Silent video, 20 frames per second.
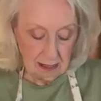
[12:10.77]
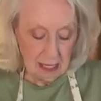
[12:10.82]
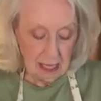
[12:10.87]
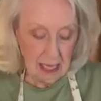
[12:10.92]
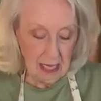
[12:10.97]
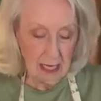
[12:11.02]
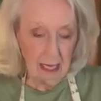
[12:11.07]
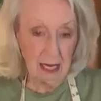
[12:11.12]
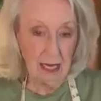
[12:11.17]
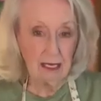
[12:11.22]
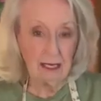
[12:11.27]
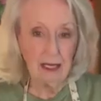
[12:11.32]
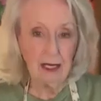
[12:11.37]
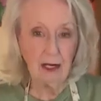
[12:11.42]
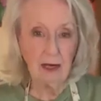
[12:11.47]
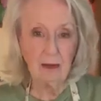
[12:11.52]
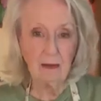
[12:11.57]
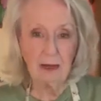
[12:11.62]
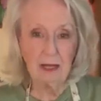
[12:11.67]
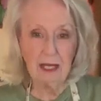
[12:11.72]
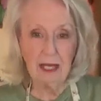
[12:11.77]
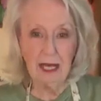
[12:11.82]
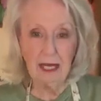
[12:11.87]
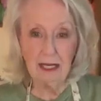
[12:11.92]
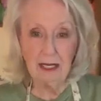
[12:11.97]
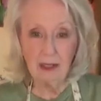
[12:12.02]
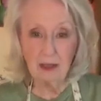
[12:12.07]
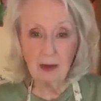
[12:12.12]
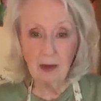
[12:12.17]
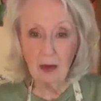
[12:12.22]
I like to hear
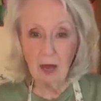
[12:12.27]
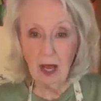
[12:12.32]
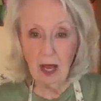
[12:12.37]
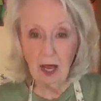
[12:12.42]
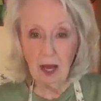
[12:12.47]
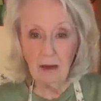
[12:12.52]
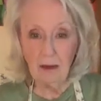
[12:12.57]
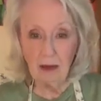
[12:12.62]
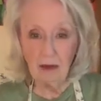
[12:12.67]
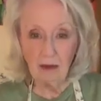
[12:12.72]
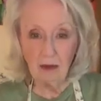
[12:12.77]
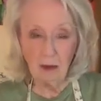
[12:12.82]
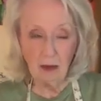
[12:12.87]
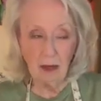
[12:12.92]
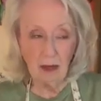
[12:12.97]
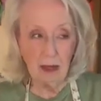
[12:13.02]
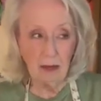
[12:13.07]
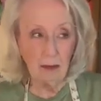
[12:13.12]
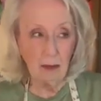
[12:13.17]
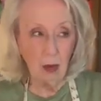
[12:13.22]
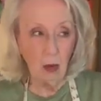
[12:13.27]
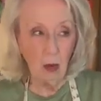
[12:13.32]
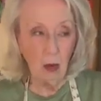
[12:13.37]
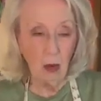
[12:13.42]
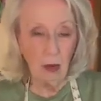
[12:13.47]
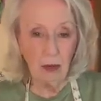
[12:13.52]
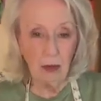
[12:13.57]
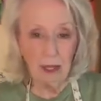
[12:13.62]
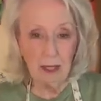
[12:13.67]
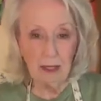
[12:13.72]
potatoes right before they
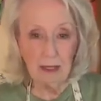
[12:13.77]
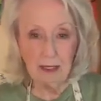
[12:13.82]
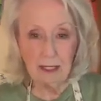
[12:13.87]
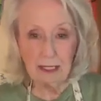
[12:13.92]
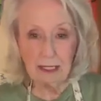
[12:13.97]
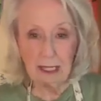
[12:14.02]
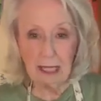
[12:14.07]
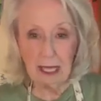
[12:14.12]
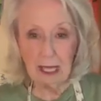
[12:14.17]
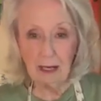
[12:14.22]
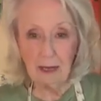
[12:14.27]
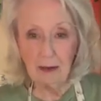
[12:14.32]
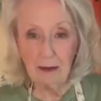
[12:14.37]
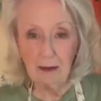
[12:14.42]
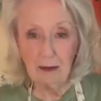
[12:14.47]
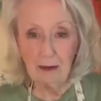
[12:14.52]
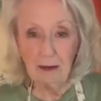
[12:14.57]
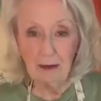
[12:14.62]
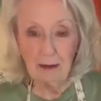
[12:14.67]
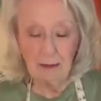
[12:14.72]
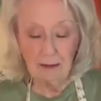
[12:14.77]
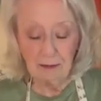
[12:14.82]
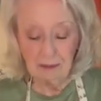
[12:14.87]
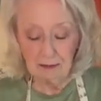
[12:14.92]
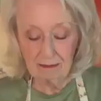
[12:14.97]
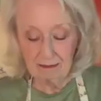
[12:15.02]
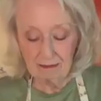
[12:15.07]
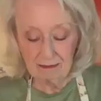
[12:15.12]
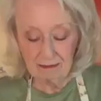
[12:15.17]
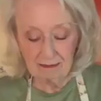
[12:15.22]
boil. They just kind of,
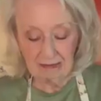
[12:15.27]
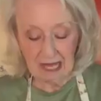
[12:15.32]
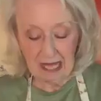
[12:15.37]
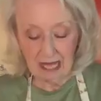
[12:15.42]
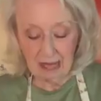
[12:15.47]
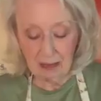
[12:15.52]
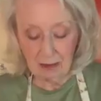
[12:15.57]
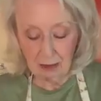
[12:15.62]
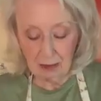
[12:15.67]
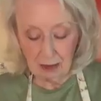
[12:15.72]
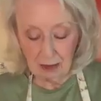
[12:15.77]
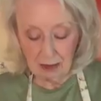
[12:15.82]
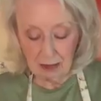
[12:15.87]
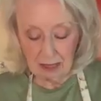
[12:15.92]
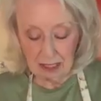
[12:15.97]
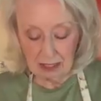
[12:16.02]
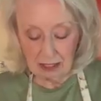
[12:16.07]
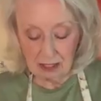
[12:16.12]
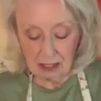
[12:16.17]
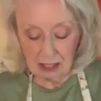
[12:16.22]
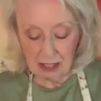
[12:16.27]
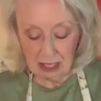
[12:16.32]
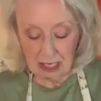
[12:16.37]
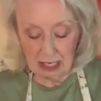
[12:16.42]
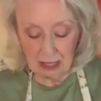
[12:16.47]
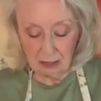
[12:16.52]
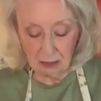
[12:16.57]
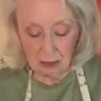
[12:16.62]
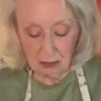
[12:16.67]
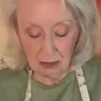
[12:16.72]
I don't know, they just
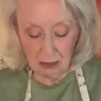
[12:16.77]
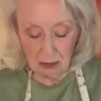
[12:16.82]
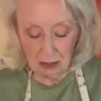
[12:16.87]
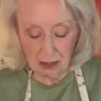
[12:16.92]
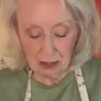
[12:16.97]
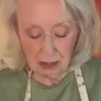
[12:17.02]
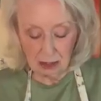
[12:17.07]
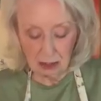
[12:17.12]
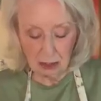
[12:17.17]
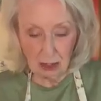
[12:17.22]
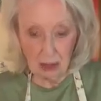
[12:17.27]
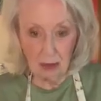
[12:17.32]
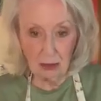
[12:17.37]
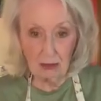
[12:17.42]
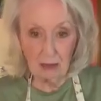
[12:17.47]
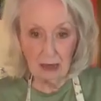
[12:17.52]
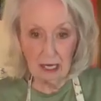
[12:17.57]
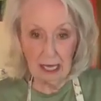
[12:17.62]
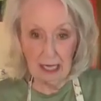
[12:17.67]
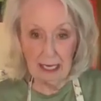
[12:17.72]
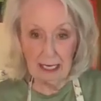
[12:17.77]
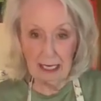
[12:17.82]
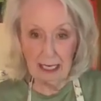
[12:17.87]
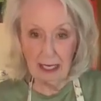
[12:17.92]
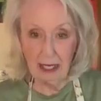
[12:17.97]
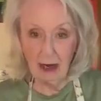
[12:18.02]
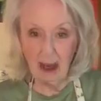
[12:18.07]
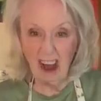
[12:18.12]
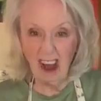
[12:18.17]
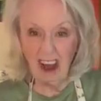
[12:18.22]
sound good. The stove kind of
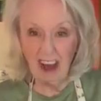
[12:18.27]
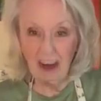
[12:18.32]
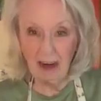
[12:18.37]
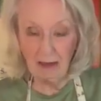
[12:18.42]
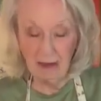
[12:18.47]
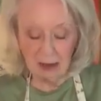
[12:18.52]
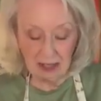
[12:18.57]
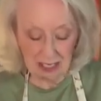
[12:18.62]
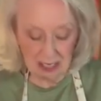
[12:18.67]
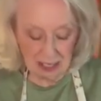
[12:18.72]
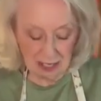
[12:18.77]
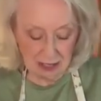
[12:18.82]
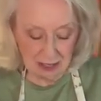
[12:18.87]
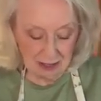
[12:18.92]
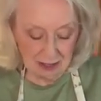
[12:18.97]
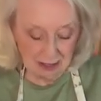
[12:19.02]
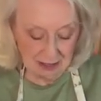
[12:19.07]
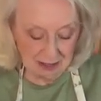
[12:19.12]
getting hot over there.